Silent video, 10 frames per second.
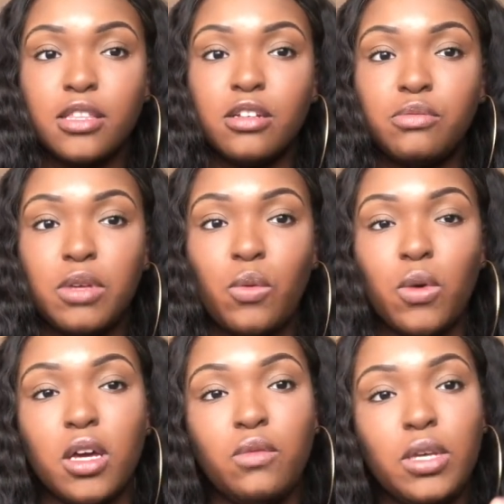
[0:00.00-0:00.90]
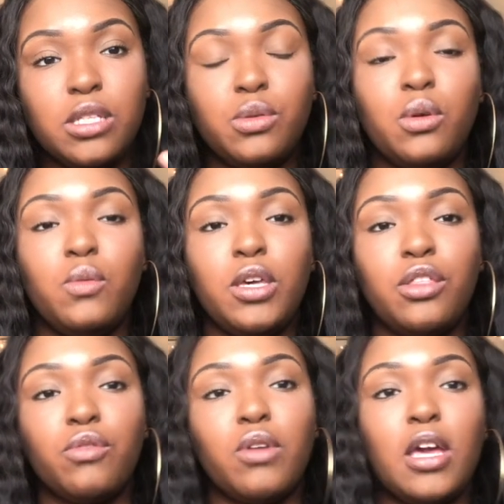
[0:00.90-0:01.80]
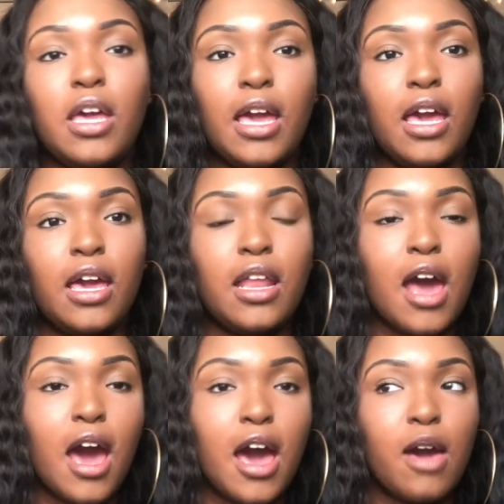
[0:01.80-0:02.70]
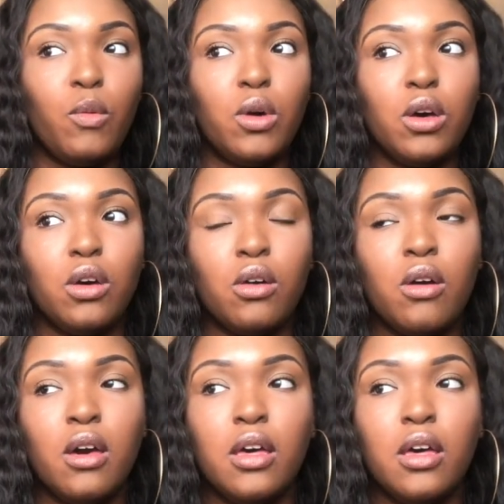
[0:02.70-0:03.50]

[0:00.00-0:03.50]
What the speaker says: There's week 1, week 2, and week 3, and I will